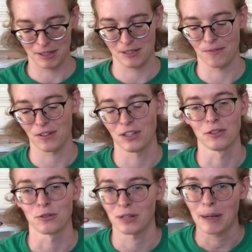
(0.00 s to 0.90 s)
myself a
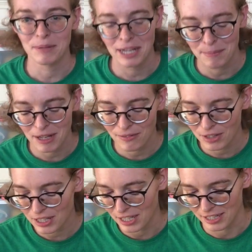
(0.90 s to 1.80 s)
little crop top out of
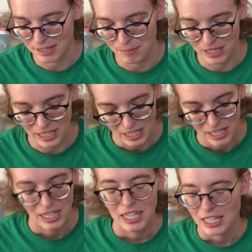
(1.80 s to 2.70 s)
it, except like
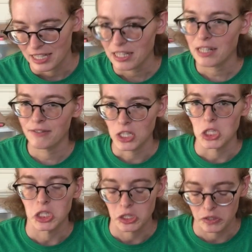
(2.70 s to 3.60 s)
it's not a
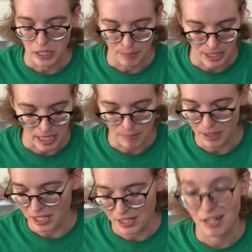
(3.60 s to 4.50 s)
very good crop top,
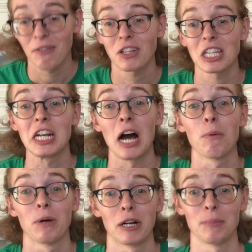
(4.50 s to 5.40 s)
and it's definitely
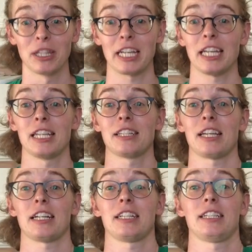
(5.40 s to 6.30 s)
not wearable. Like it is
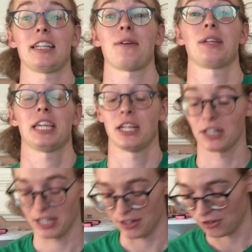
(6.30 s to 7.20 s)
like down to here.
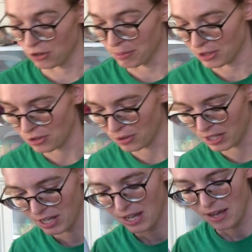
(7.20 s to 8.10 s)
It's super short.
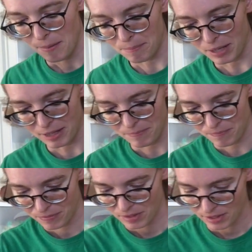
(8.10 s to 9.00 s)
But
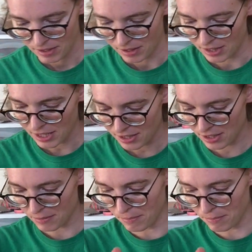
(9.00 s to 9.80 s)
this is